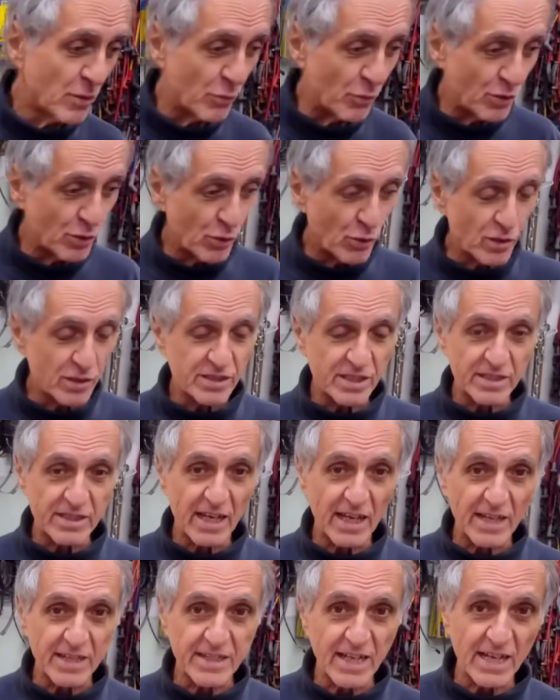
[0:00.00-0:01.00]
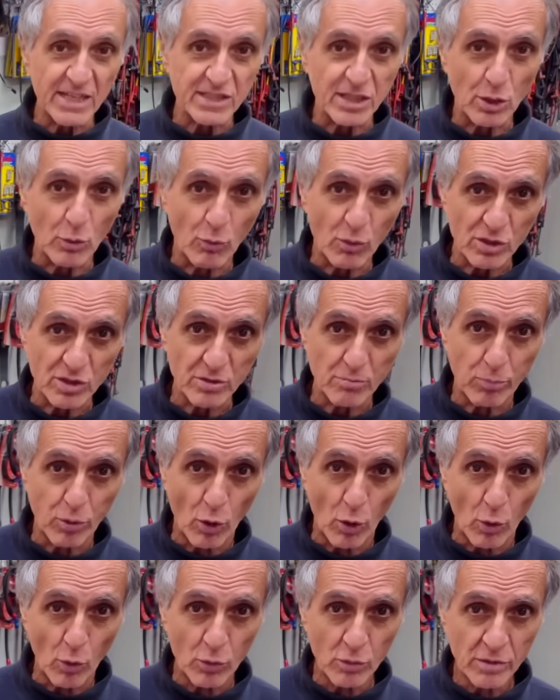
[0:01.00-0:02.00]
we noticed that the head gasket wasn't
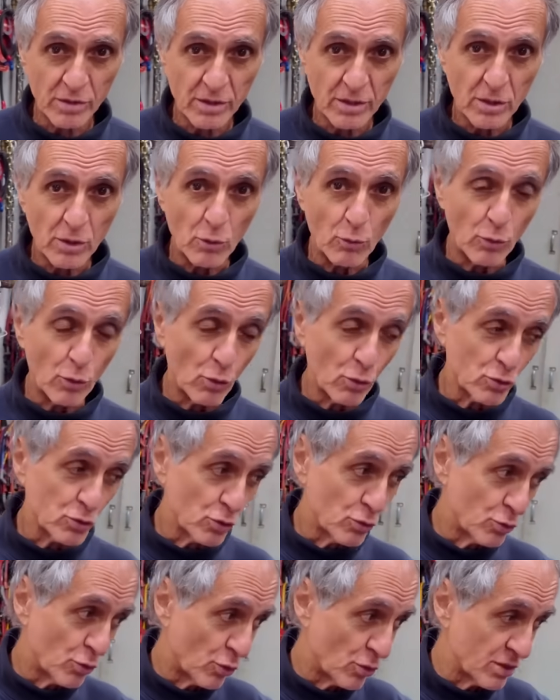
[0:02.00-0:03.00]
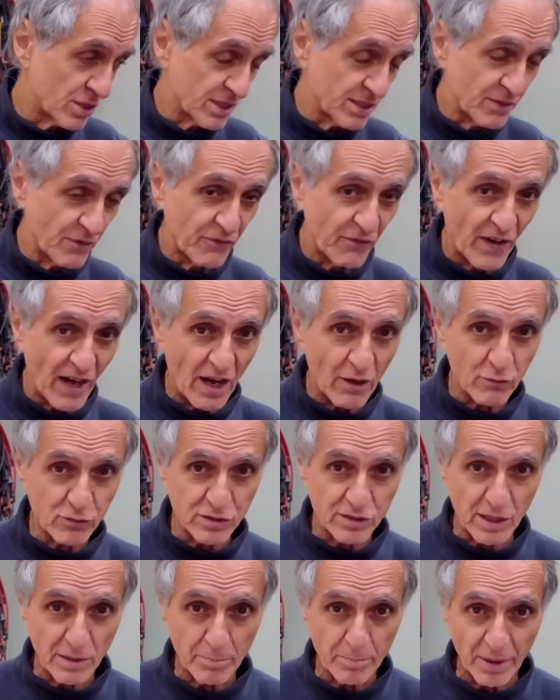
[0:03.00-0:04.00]
blown. We also noticed that the valve
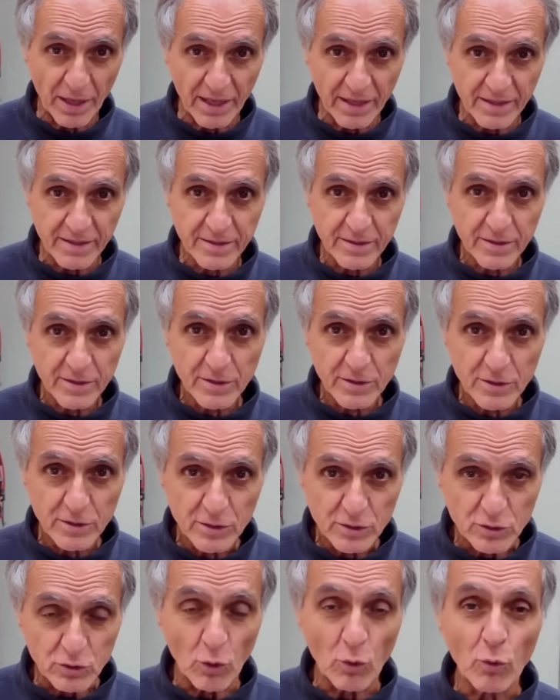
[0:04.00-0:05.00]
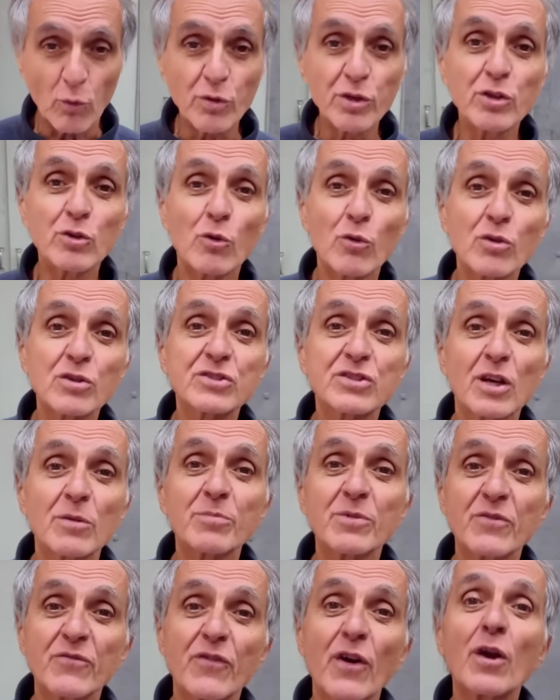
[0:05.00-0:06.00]
was not bent. So we noticed
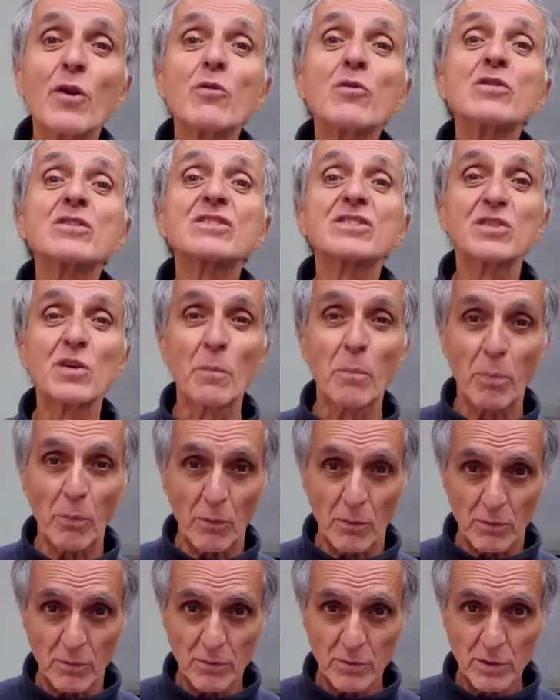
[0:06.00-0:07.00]
something very simple.